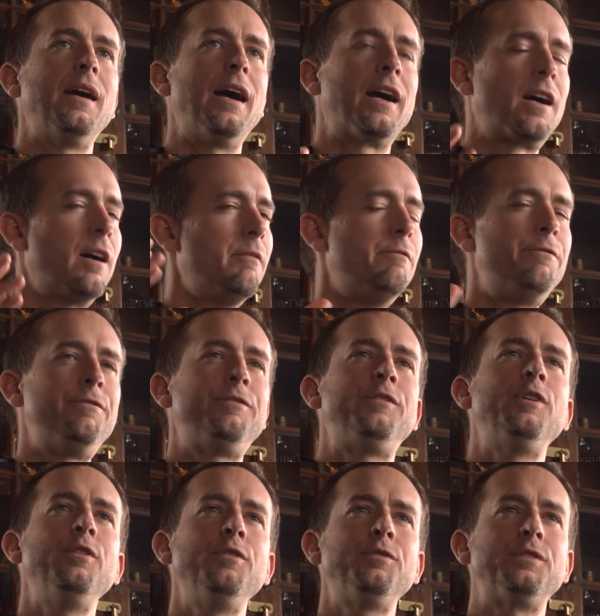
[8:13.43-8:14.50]
a
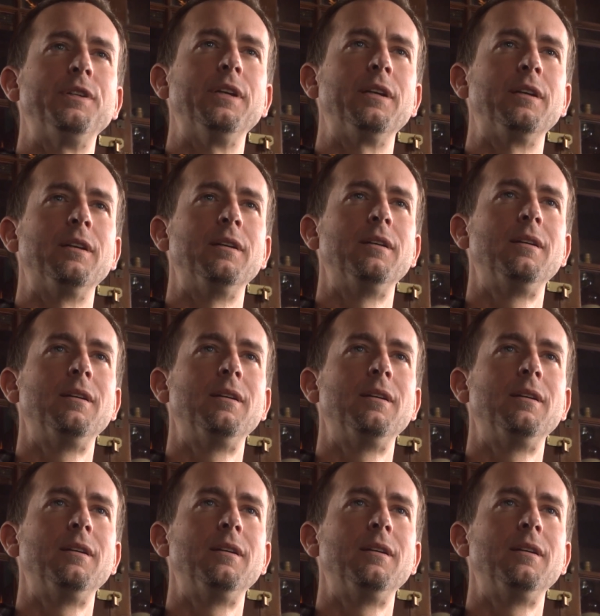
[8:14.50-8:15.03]
confusing